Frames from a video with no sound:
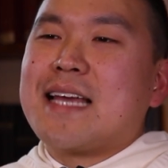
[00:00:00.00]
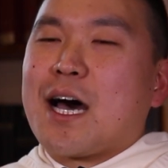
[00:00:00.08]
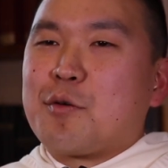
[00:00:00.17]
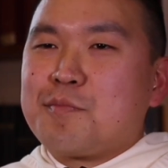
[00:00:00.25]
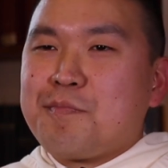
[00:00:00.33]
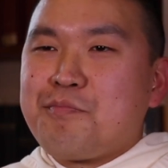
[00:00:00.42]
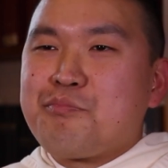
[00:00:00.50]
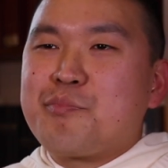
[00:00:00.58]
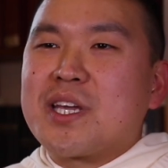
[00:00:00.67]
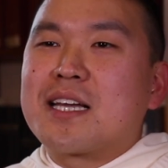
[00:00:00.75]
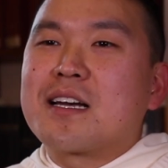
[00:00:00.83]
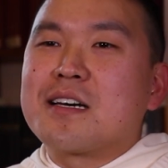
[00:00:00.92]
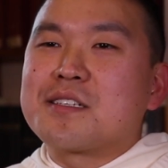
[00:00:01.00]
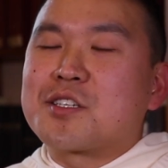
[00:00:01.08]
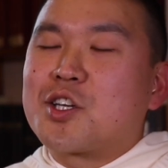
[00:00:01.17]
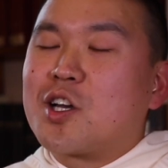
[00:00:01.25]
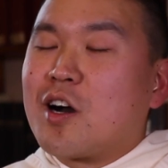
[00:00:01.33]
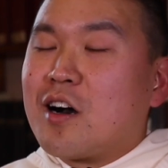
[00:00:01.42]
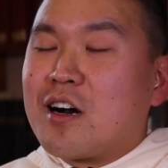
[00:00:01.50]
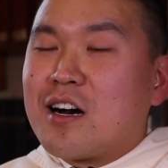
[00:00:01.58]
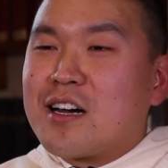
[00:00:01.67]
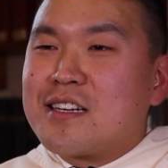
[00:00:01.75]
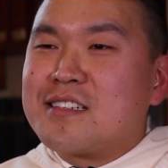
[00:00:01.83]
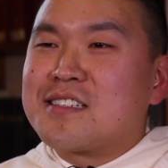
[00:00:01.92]
Now, because
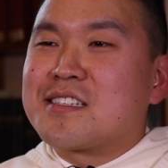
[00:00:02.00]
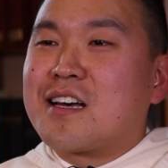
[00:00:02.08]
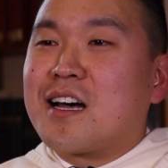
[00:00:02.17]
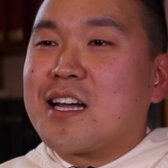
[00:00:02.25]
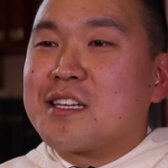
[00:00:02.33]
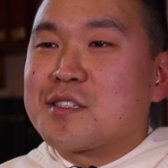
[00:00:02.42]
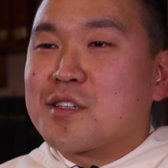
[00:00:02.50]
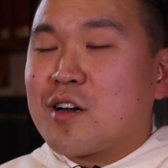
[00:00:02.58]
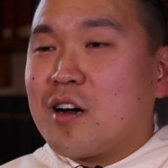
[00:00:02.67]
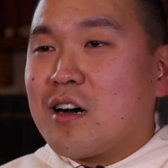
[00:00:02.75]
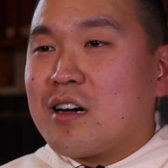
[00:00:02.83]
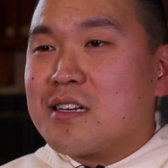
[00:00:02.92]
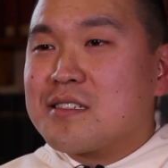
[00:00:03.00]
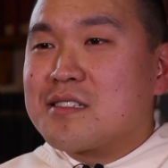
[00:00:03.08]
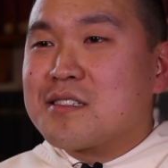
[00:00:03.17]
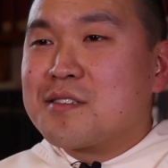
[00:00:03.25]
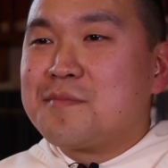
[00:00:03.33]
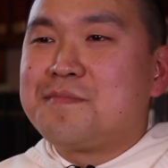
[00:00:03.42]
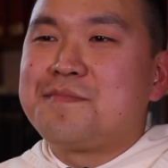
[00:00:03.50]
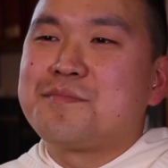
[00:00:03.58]
God is the highest cause,